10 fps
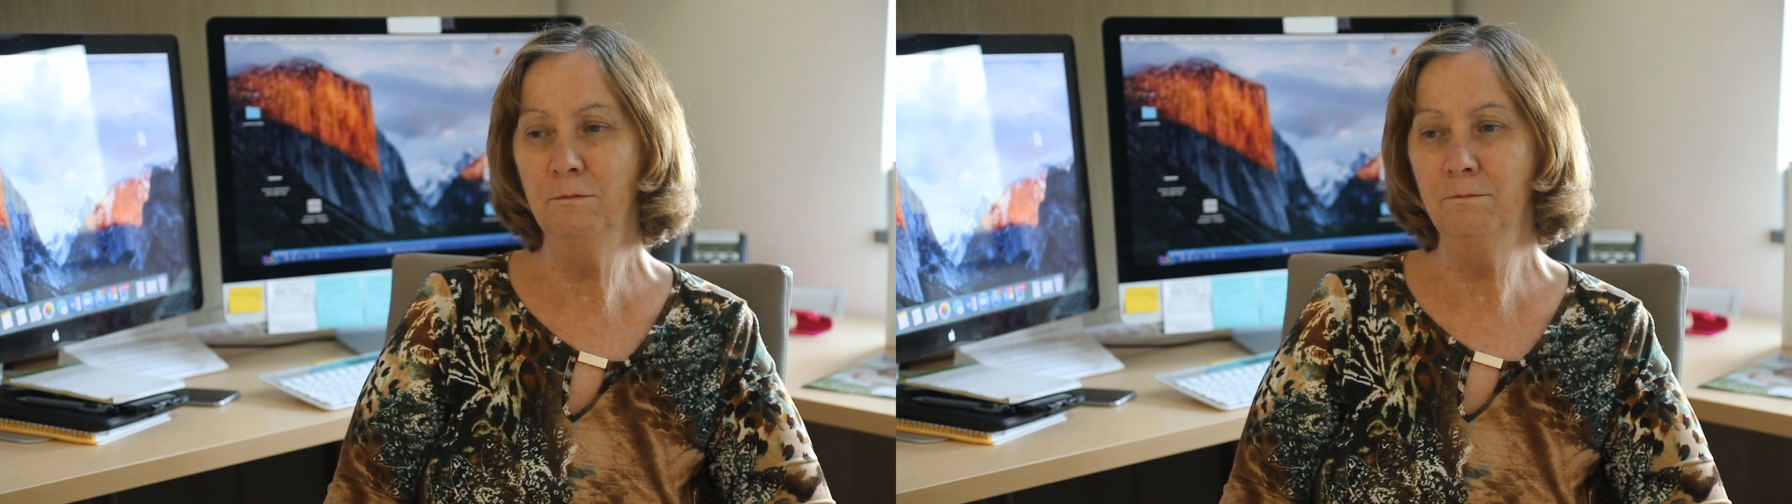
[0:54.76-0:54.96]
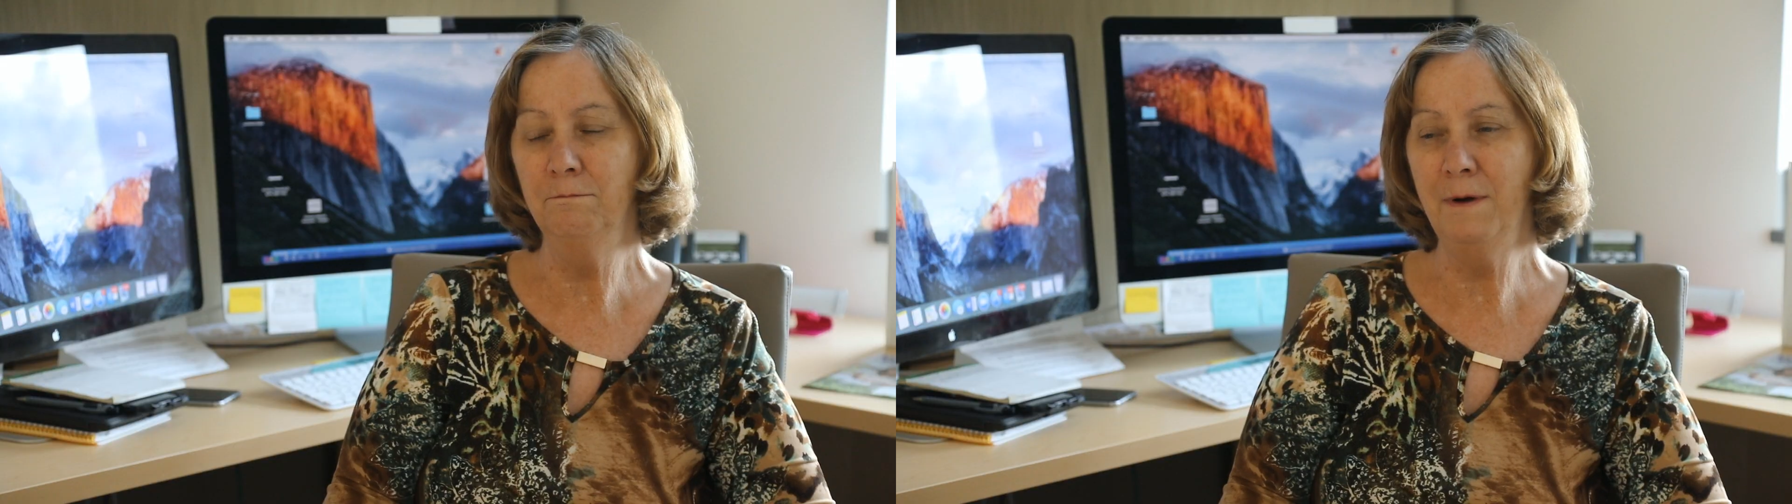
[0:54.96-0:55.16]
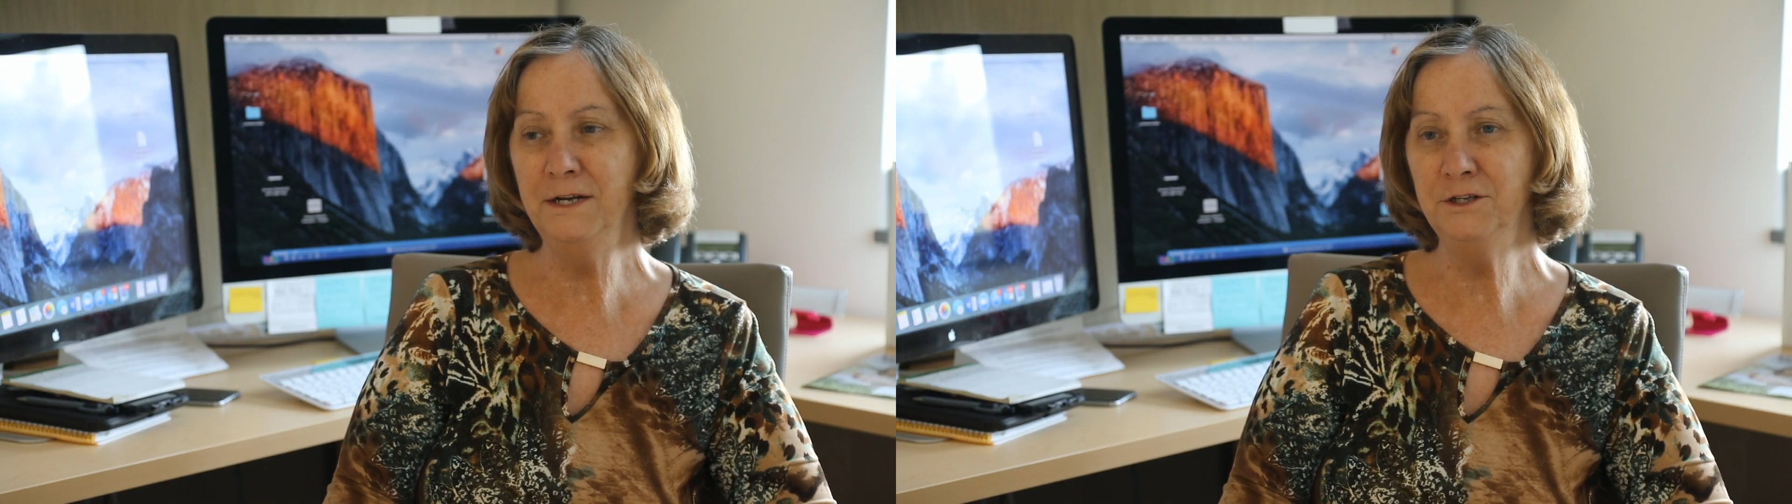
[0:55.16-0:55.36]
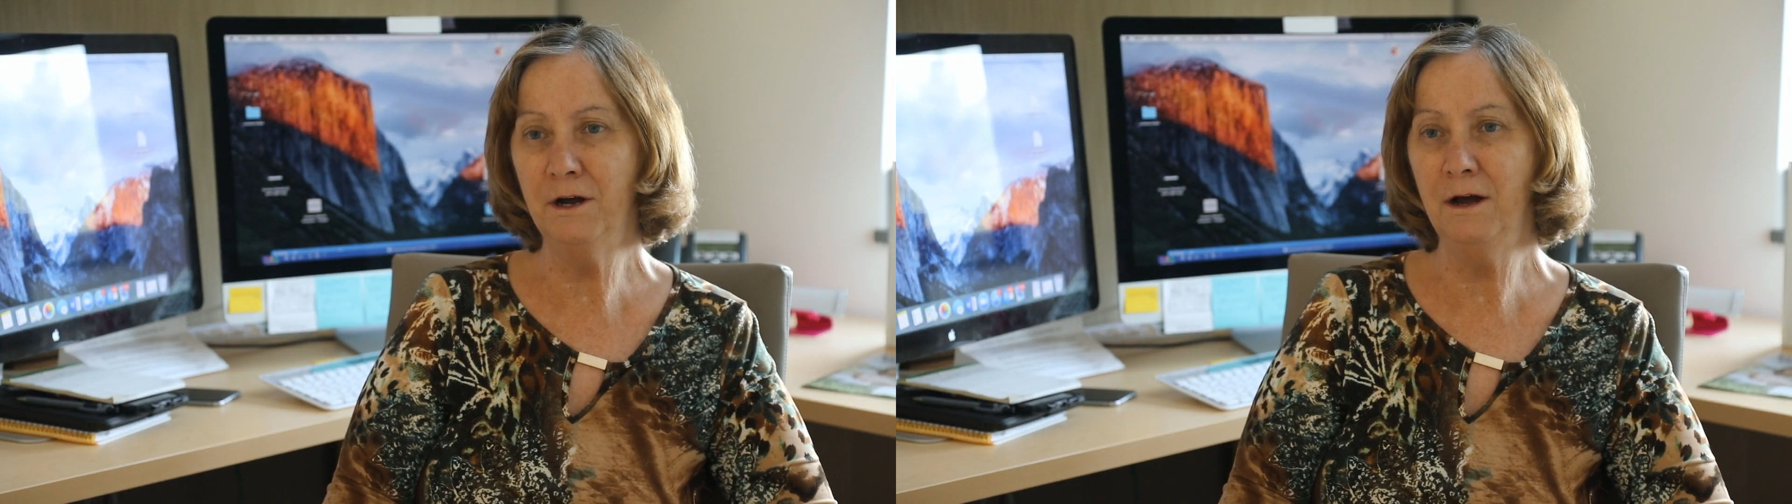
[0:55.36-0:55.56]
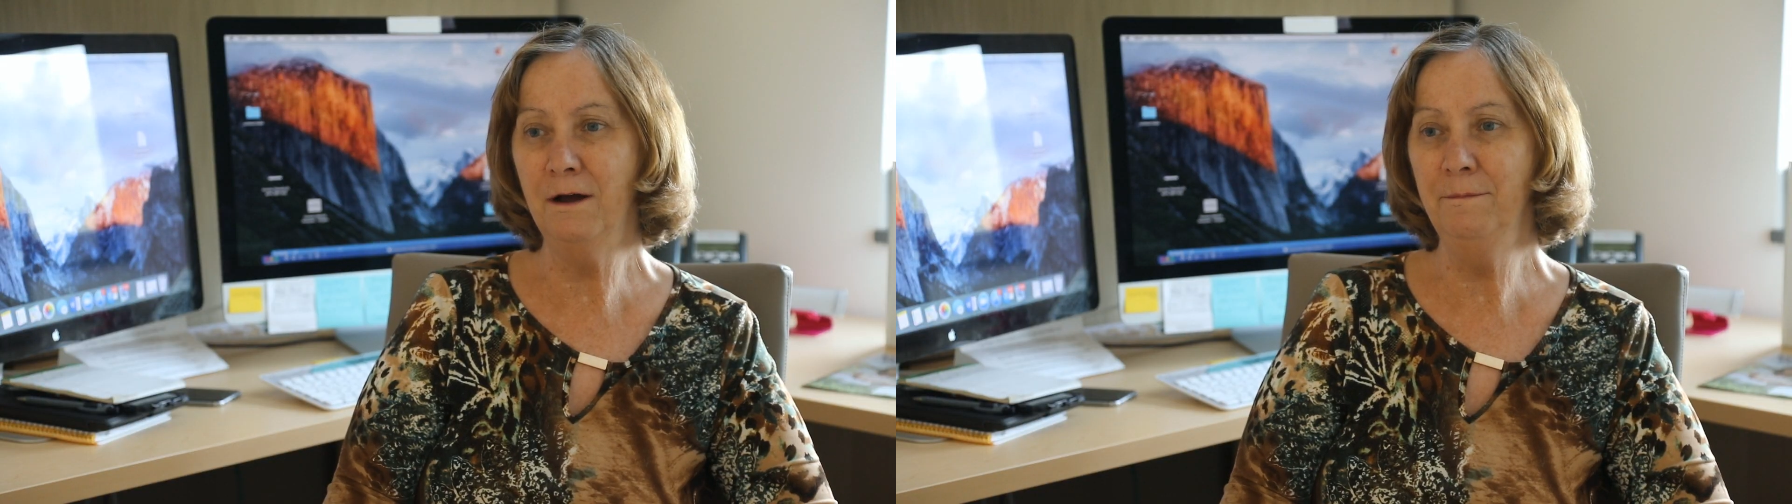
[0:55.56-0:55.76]
my
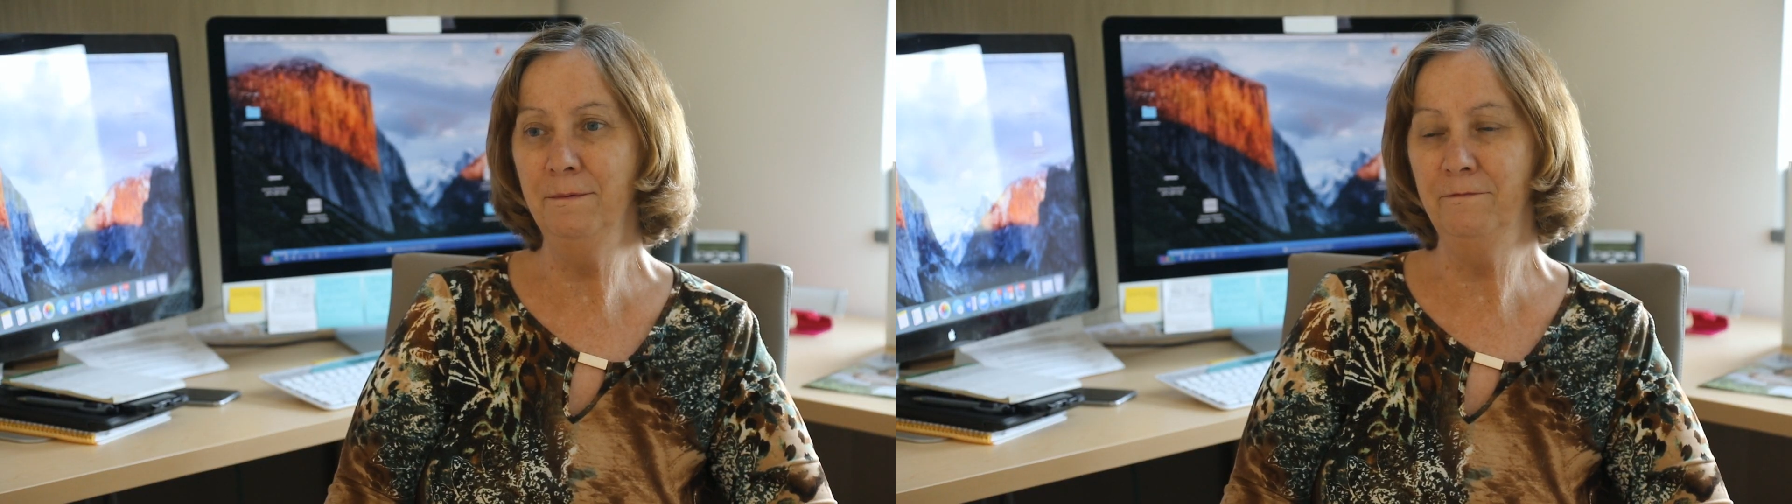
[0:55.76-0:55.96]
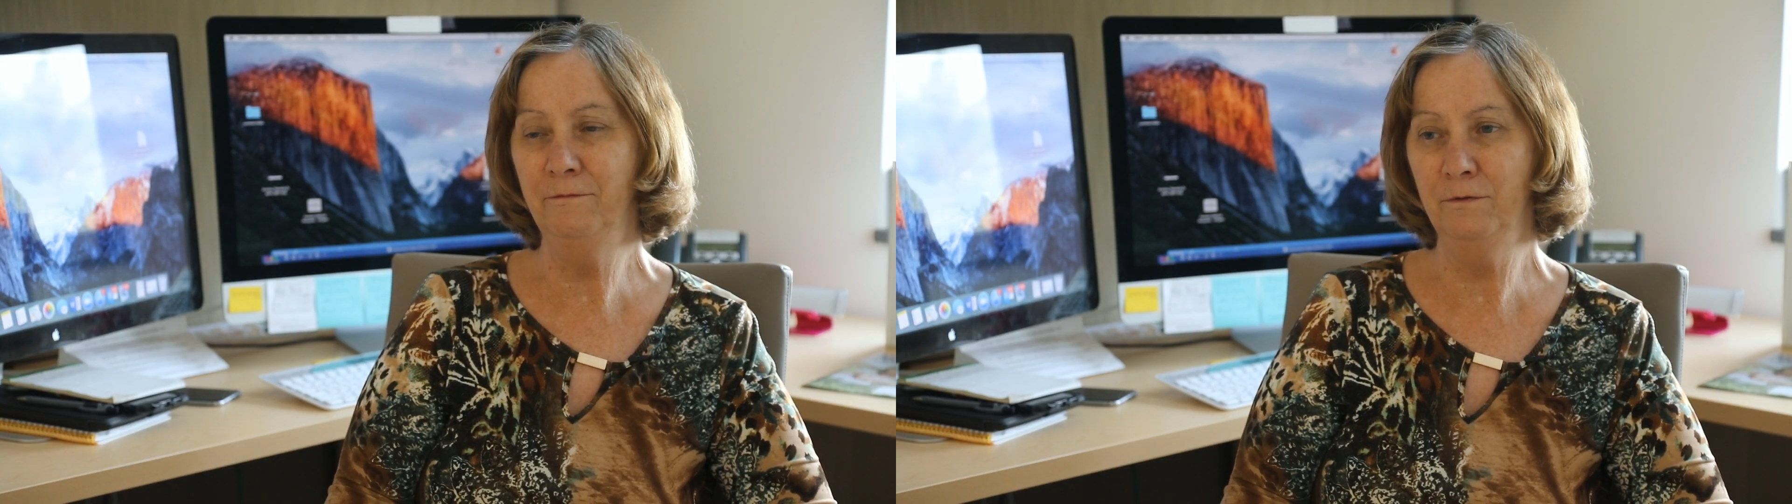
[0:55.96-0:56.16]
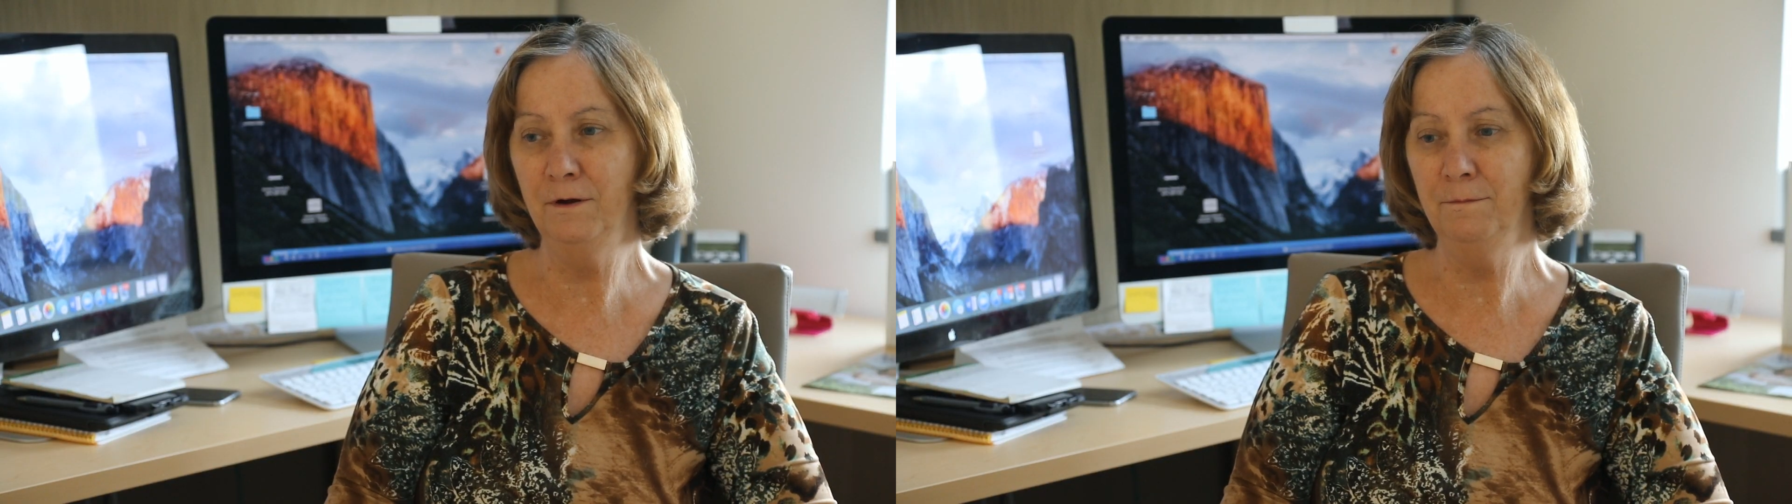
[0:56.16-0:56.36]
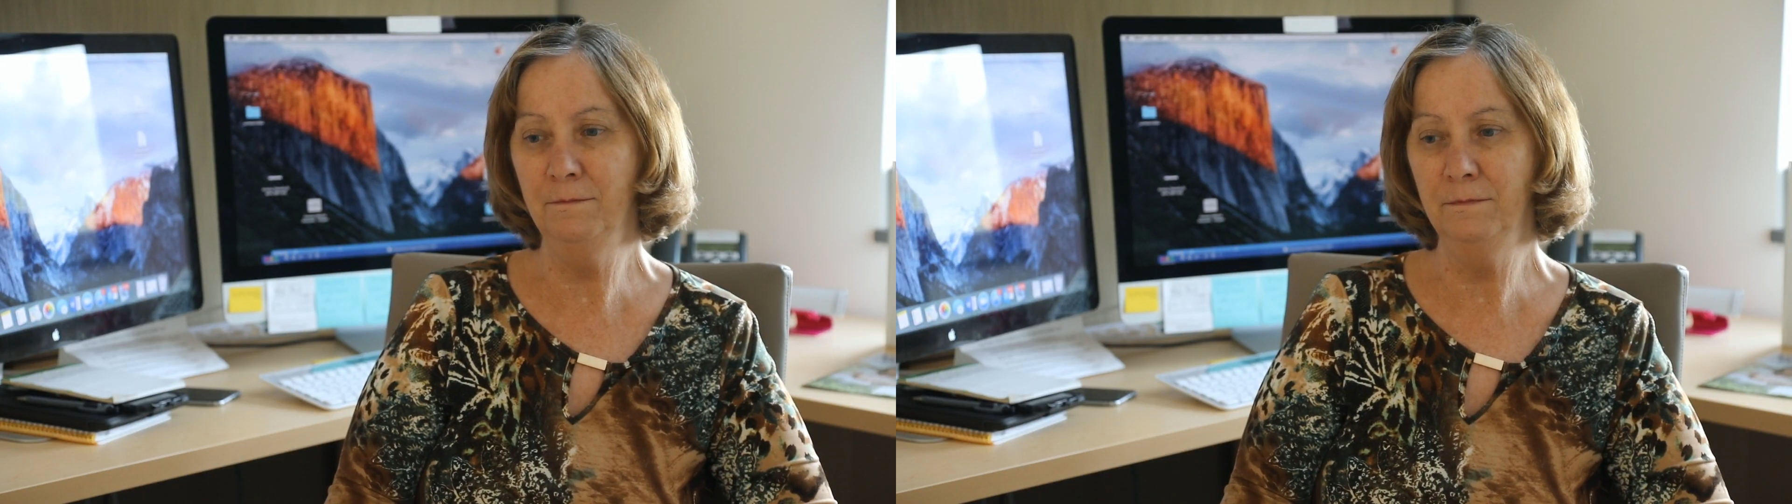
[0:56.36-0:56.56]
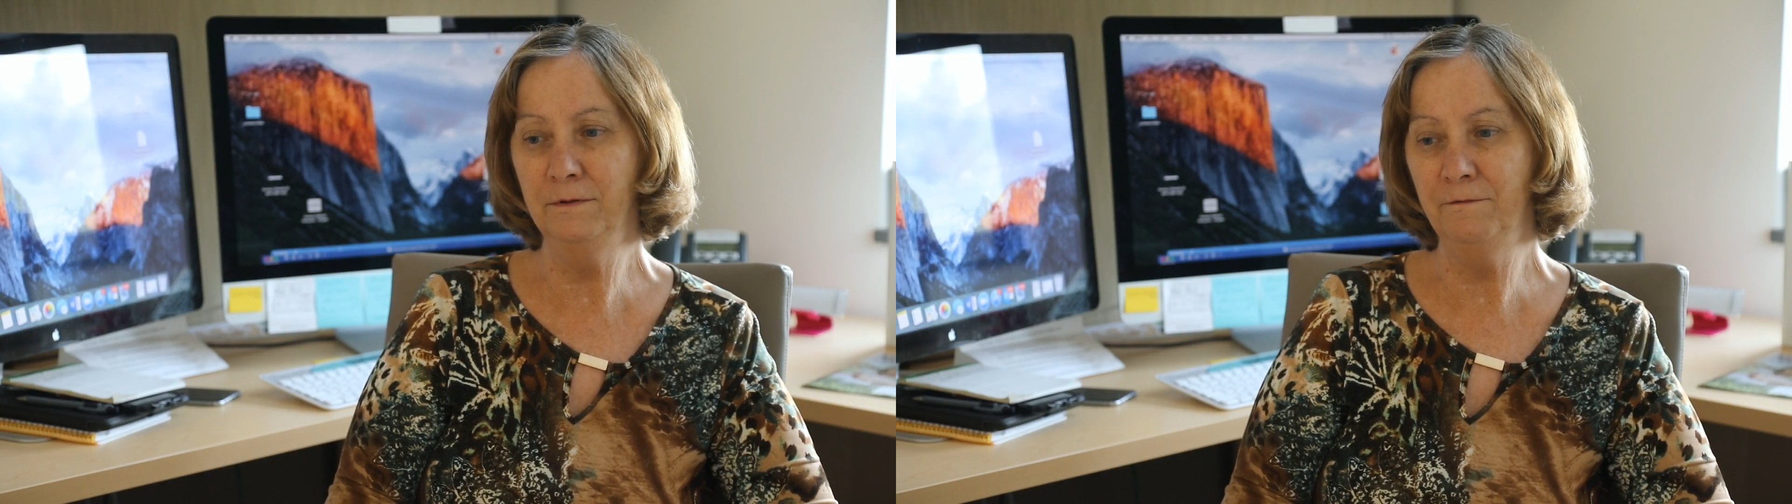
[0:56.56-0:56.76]
job from